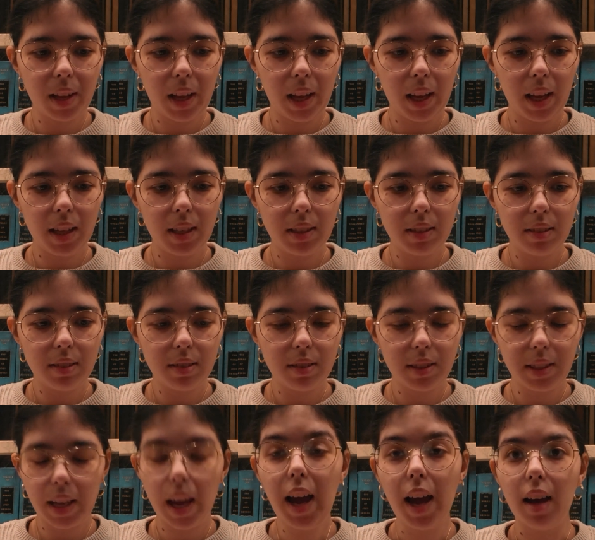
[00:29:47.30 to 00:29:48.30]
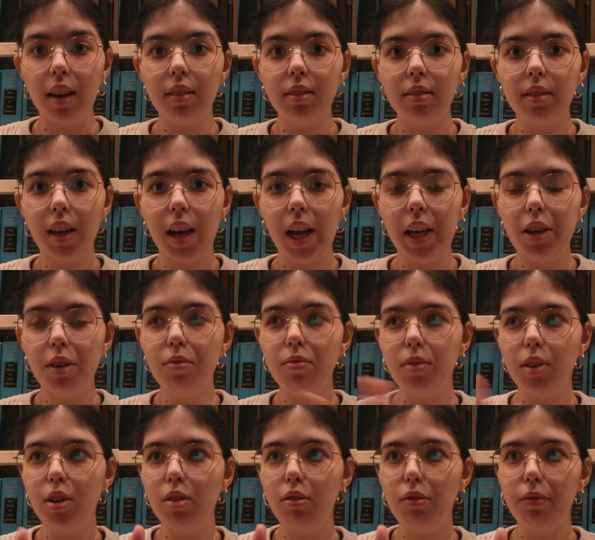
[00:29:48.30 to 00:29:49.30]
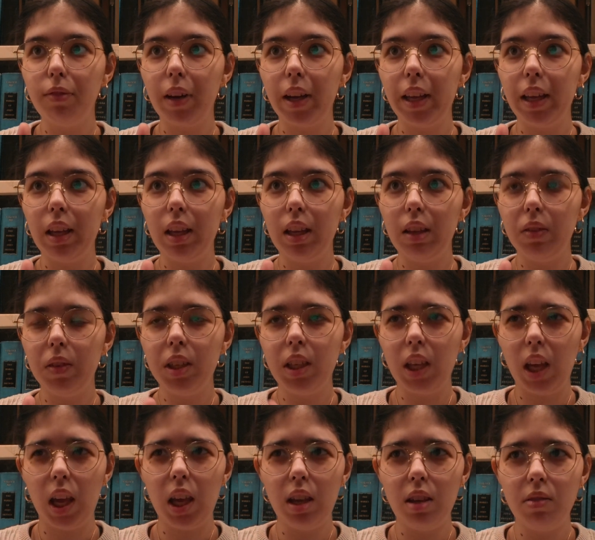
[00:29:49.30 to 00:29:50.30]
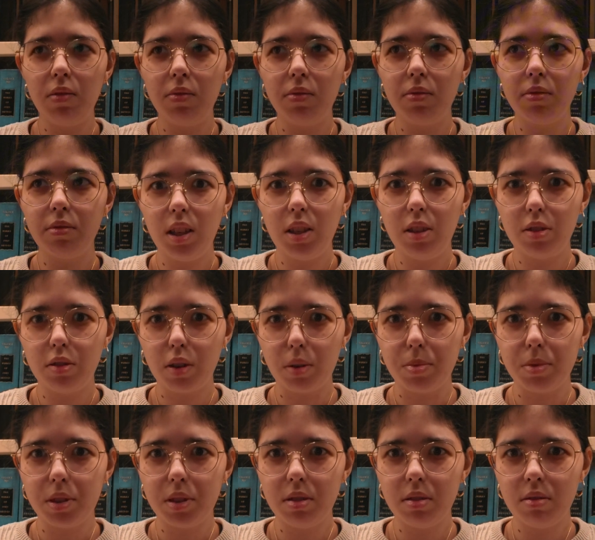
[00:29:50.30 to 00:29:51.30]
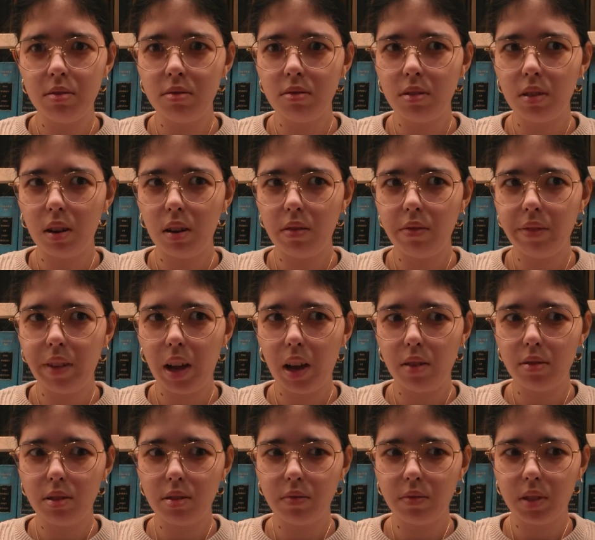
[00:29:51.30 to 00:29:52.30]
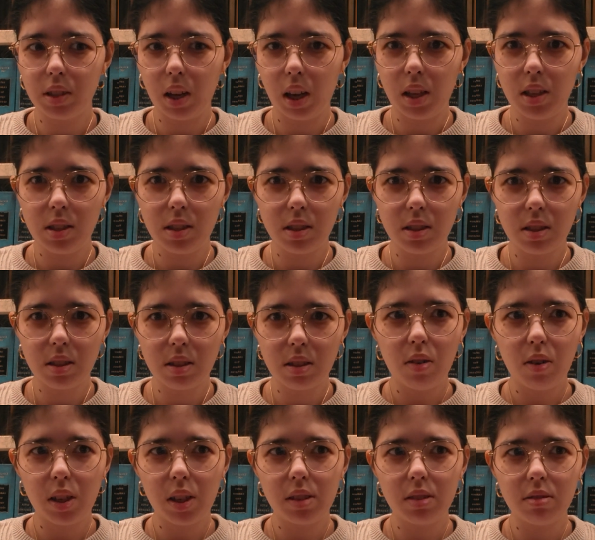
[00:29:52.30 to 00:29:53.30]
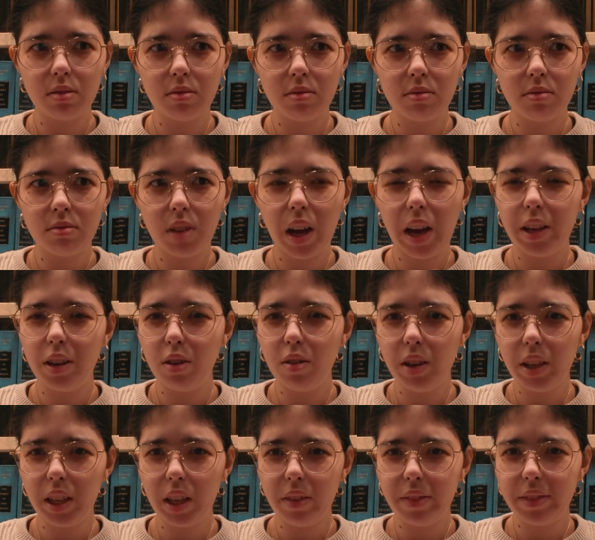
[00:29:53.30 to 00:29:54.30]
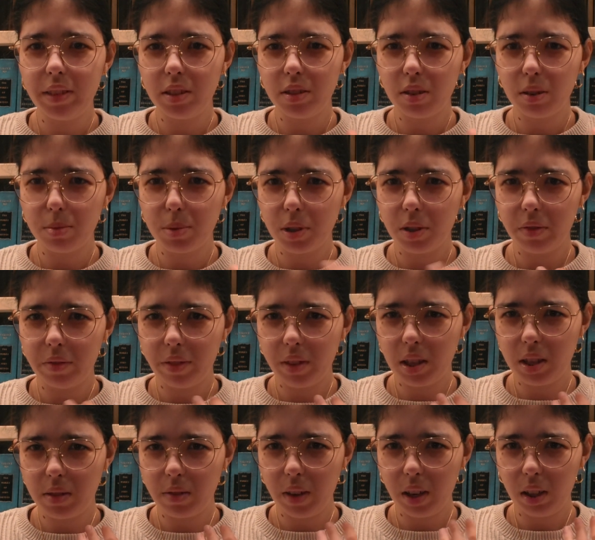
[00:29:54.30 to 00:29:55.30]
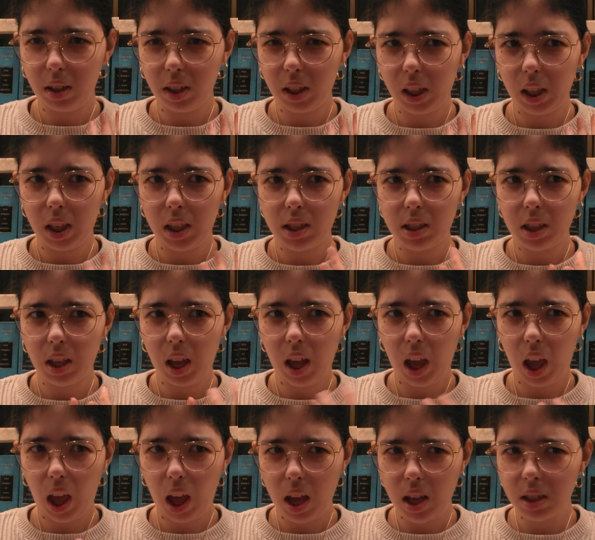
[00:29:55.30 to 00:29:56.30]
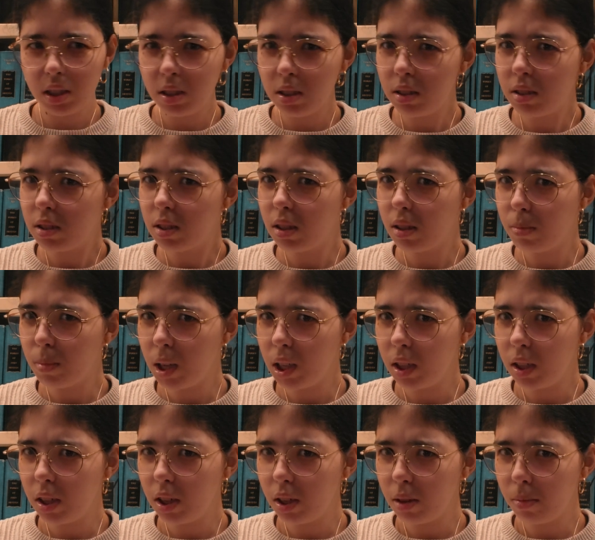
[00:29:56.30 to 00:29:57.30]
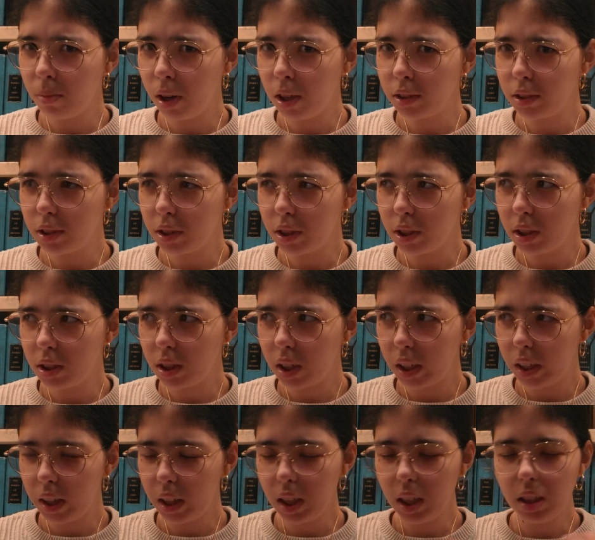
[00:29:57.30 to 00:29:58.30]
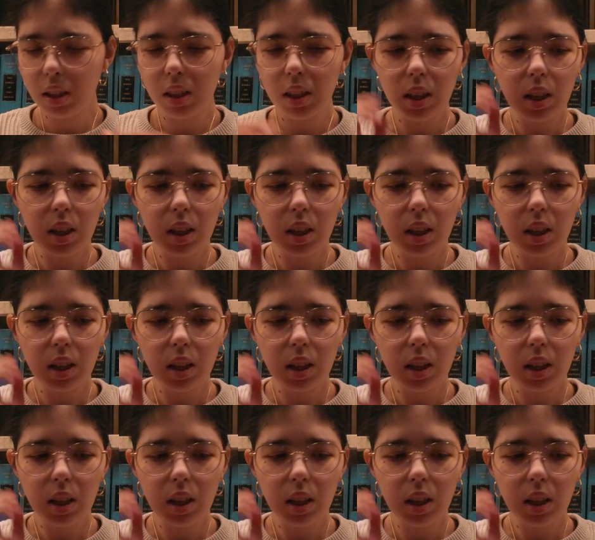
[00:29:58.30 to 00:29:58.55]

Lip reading: And yeah, I don't know if I even gave a description of House of Dusk, or I know I gave a description of this Fatal Kiss and The Maiden and Her Monster, I think.